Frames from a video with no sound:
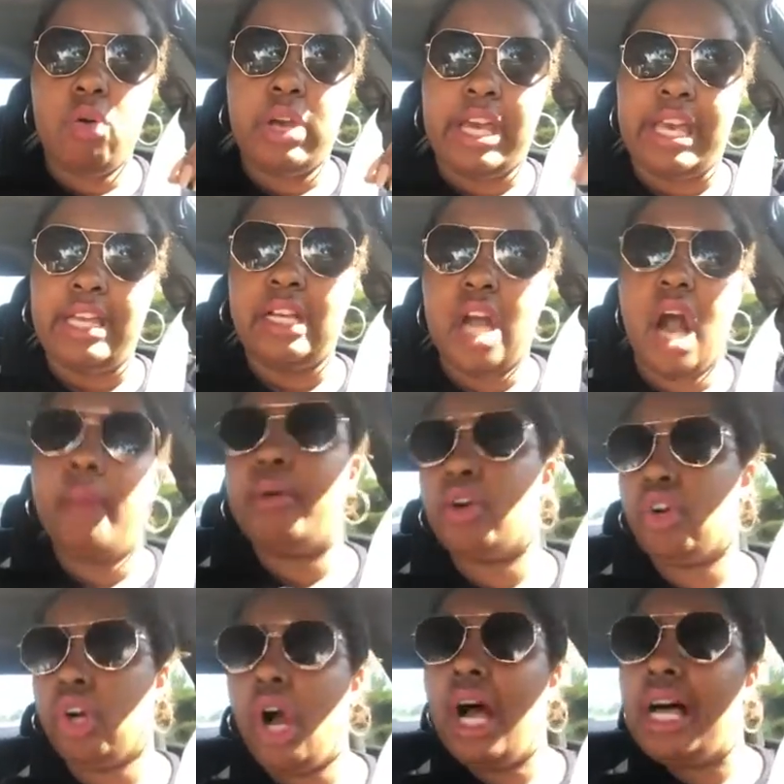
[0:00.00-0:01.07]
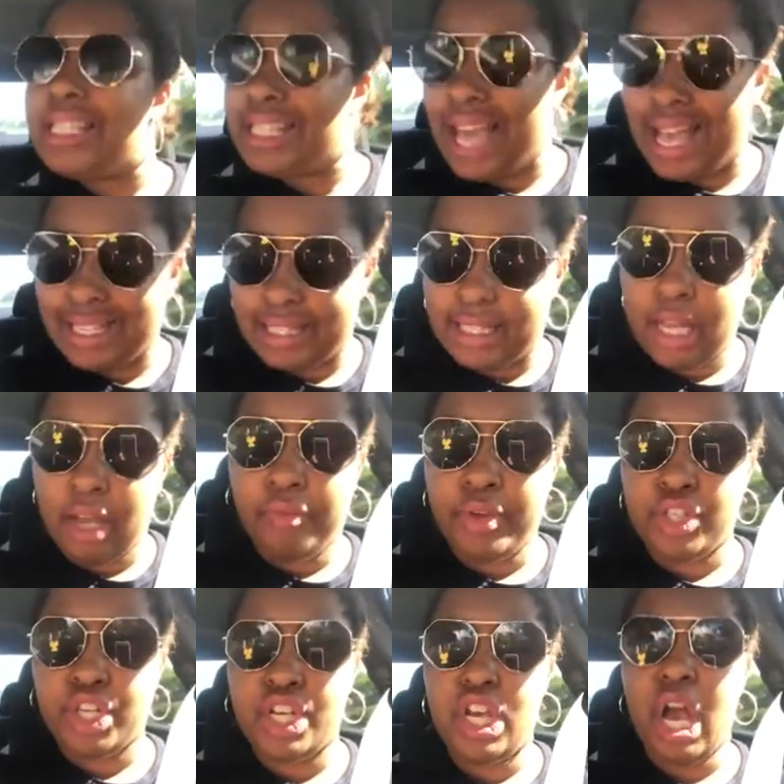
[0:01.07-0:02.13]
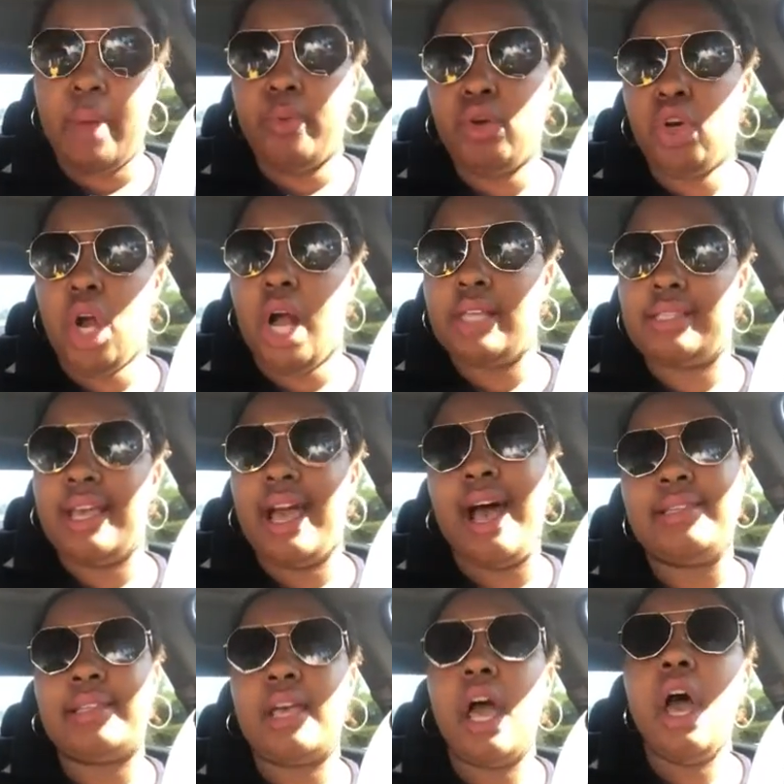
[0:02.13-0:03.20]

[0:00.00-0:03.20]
can come across as selfish, can come across as